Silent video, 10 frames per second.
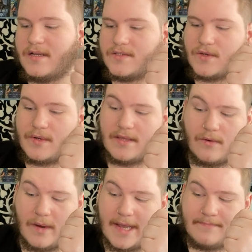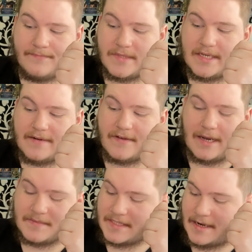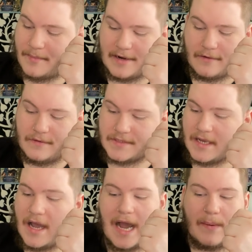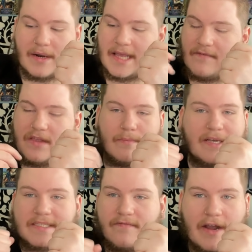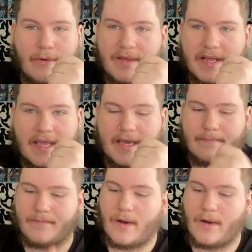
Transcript: So either way, 10 of cups, 10 of pentacles, I want to give you the best environment I can.